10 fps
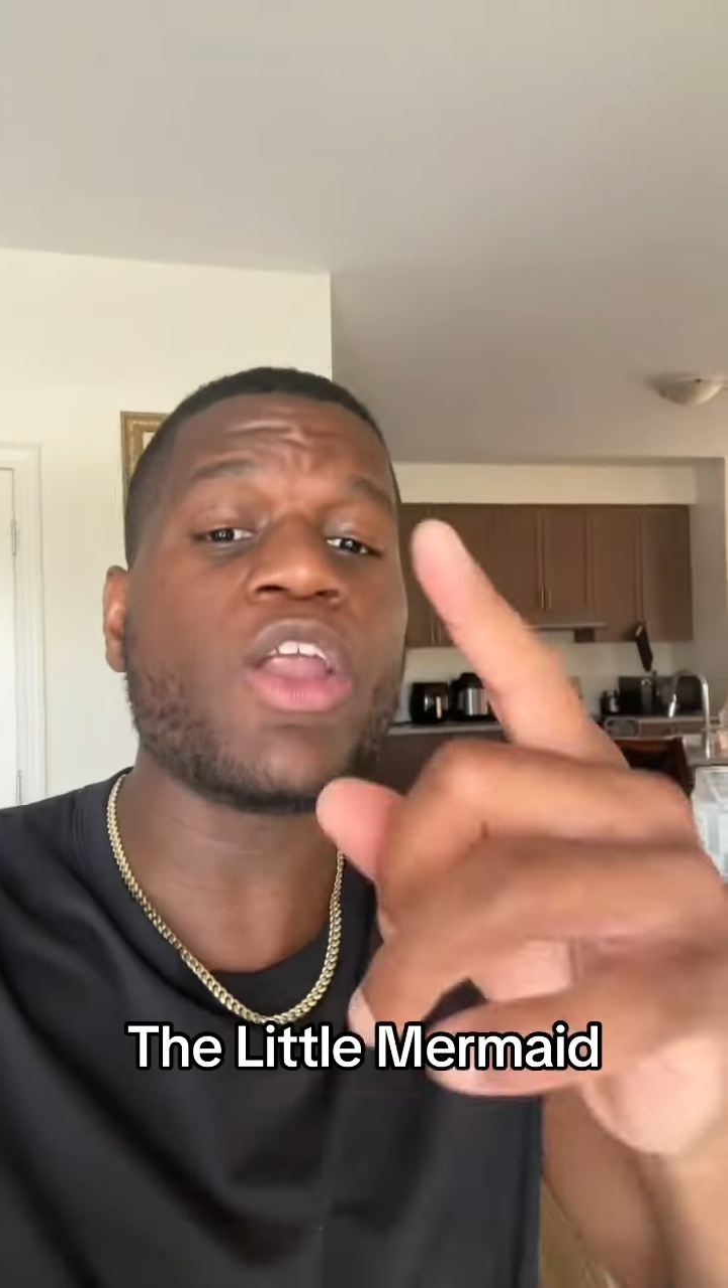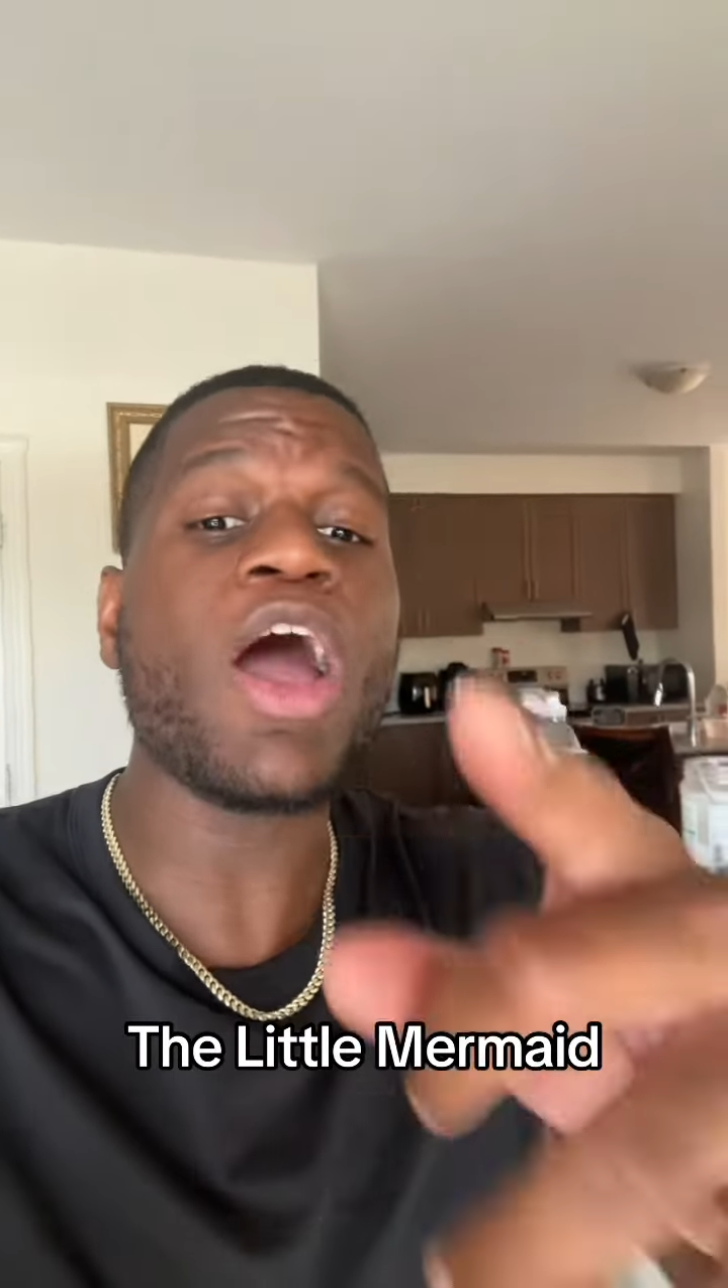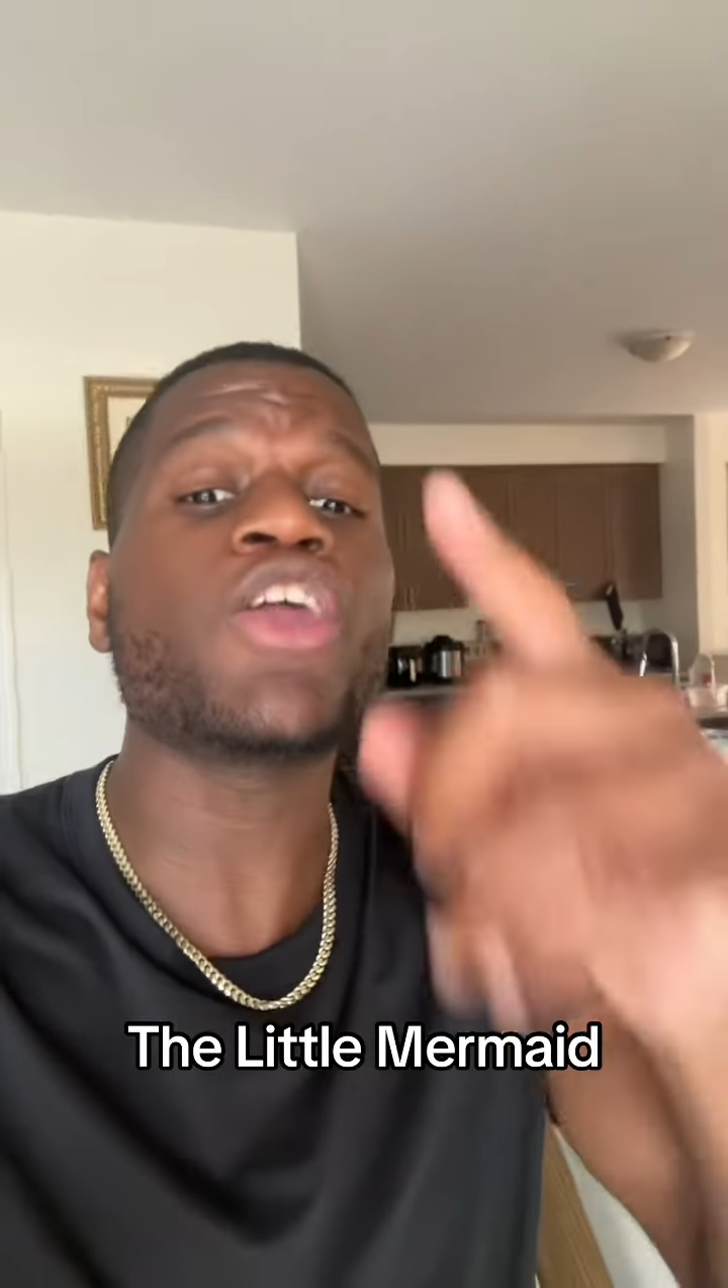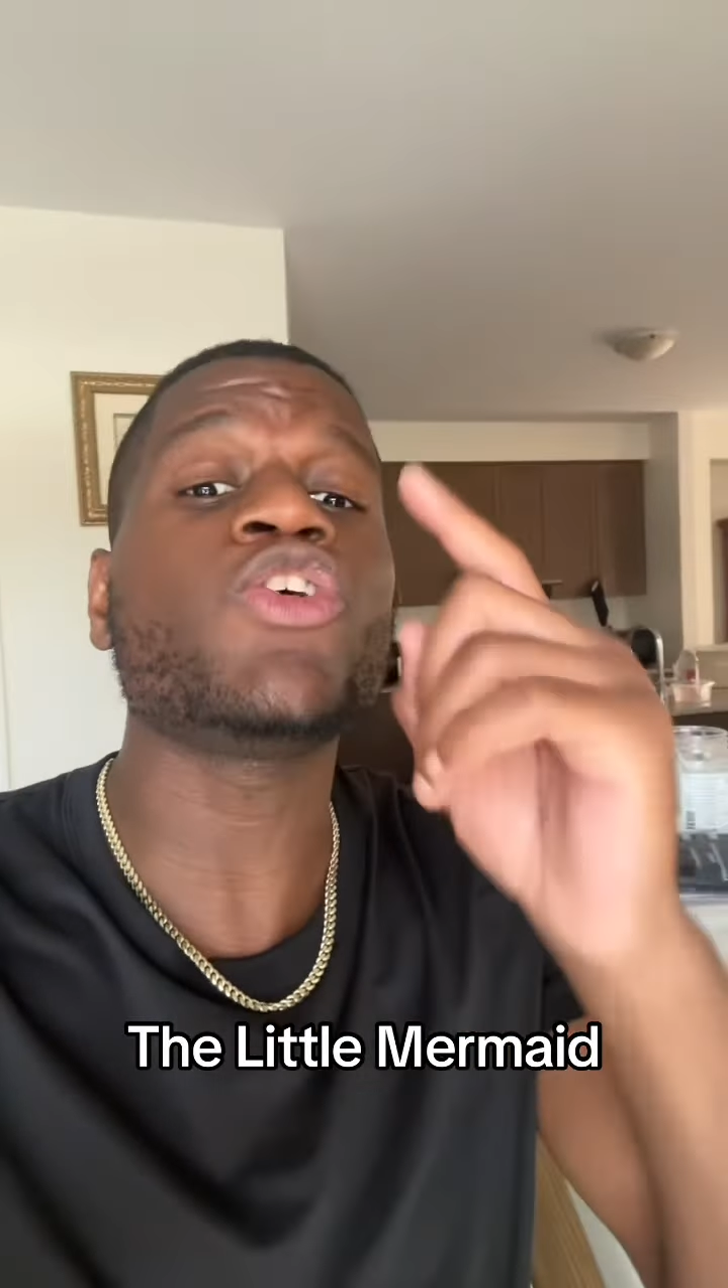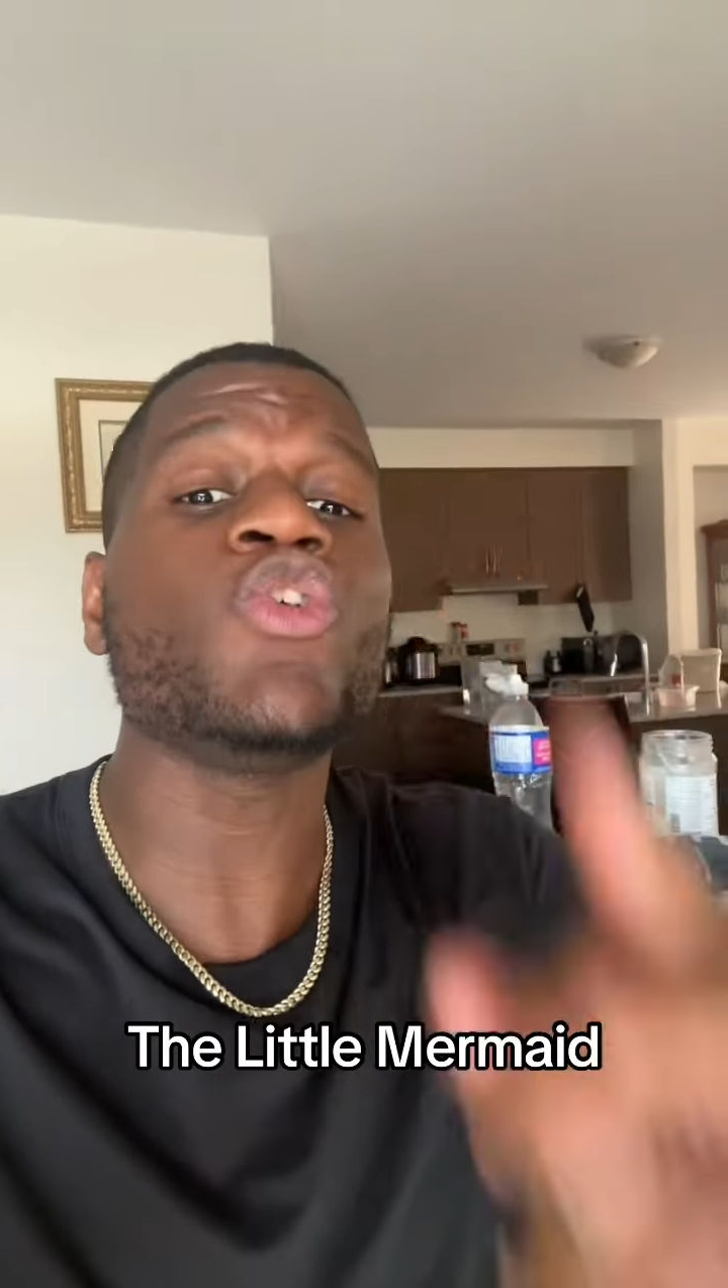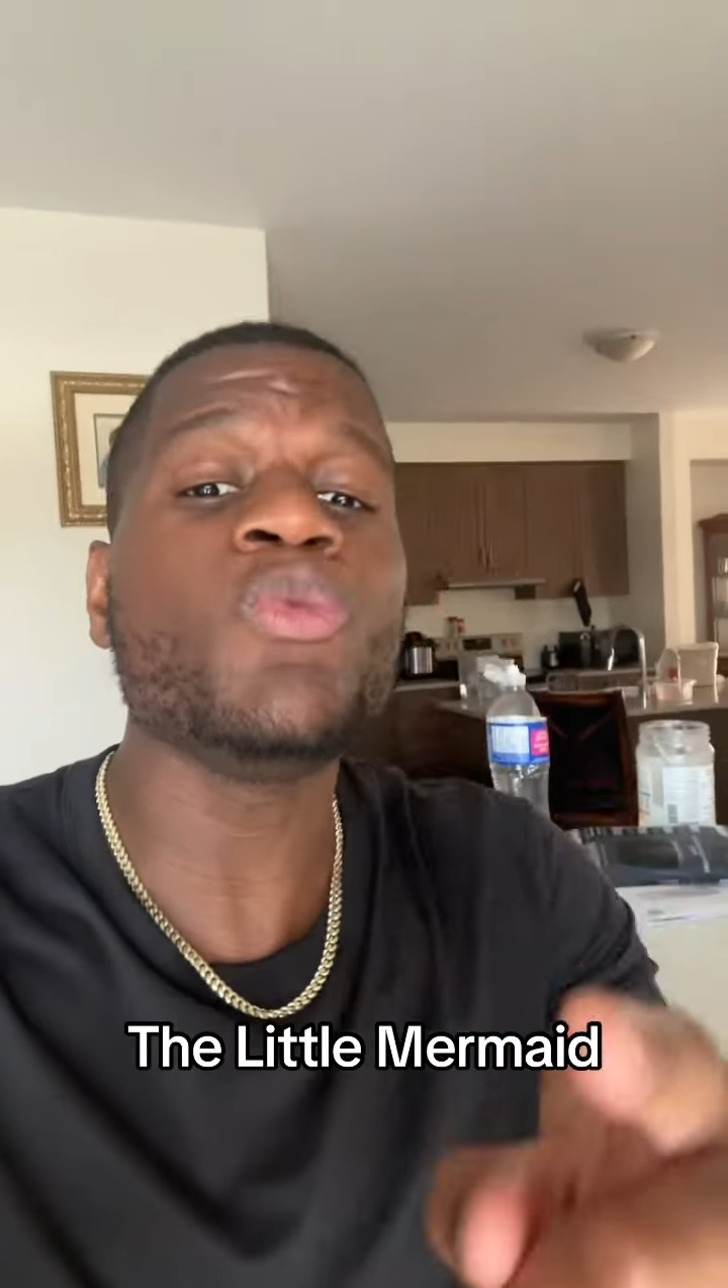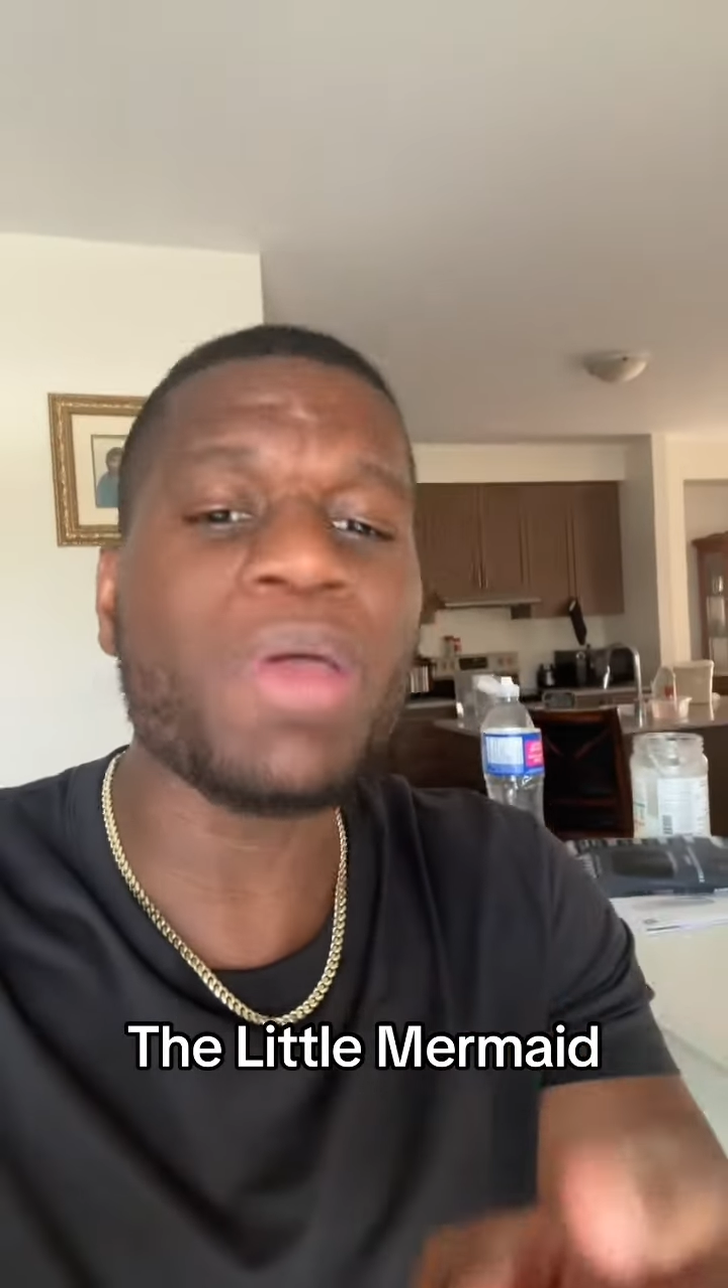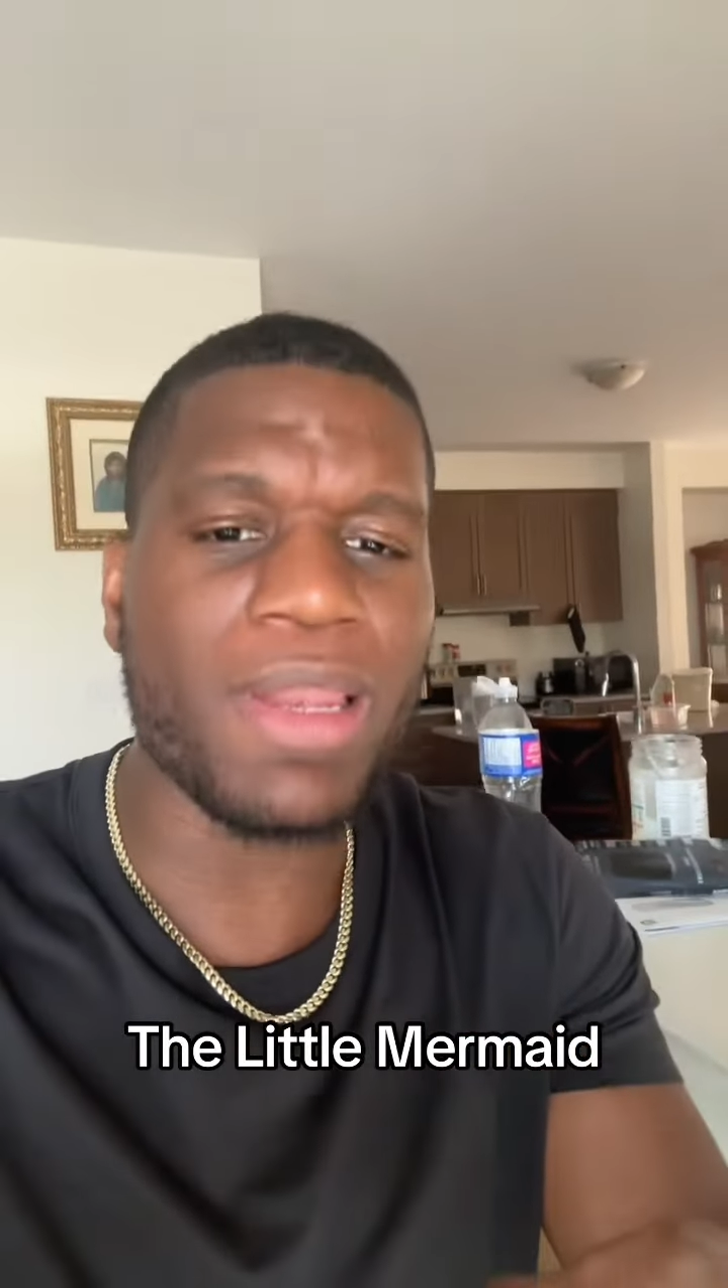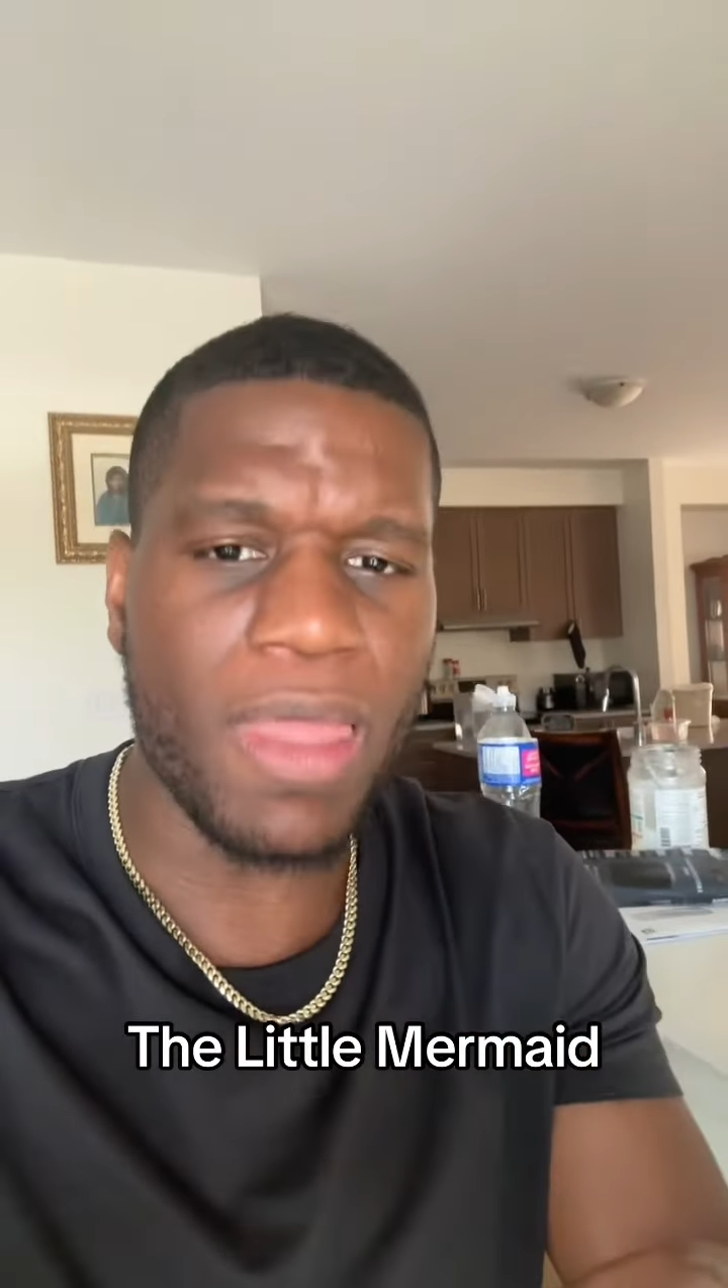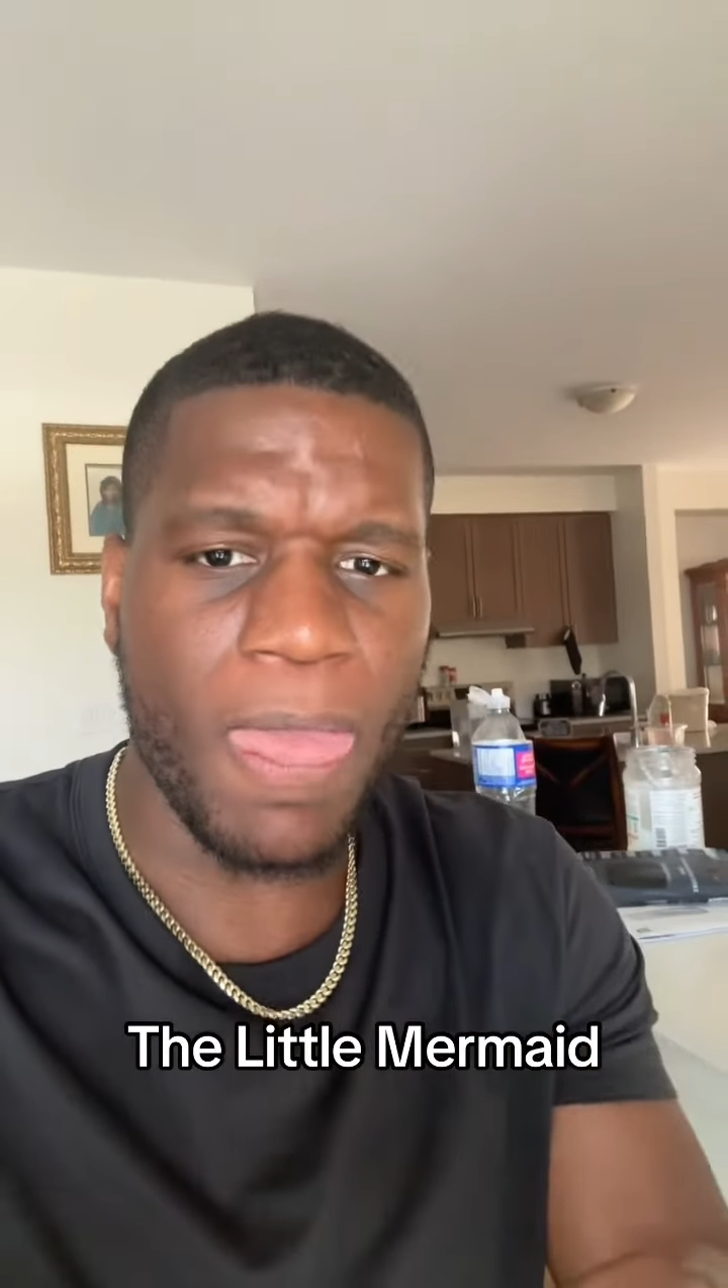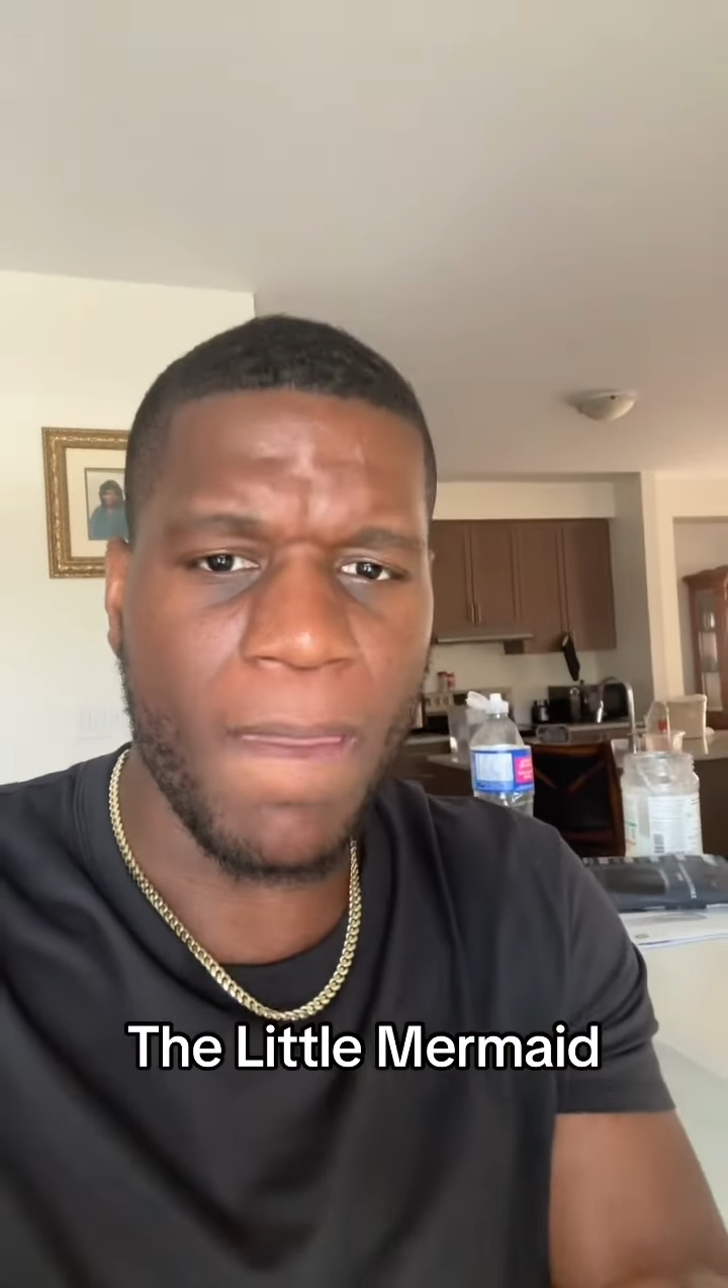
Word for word: not human